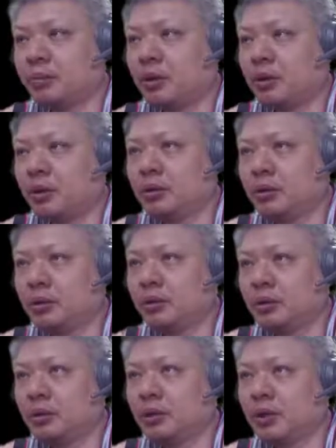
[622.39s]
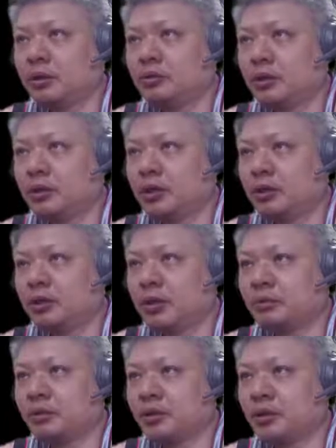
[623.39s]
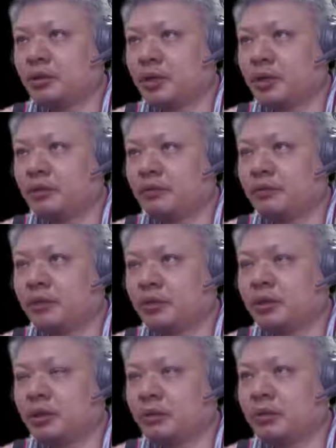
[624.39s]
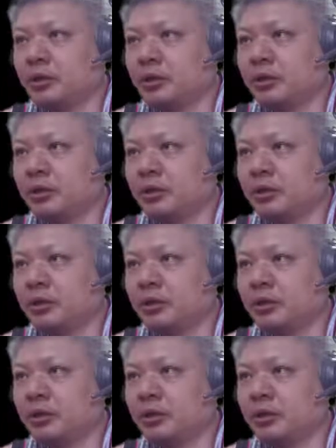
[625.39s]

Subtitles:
threatening to capture the chariot, forcing the red chariot over here.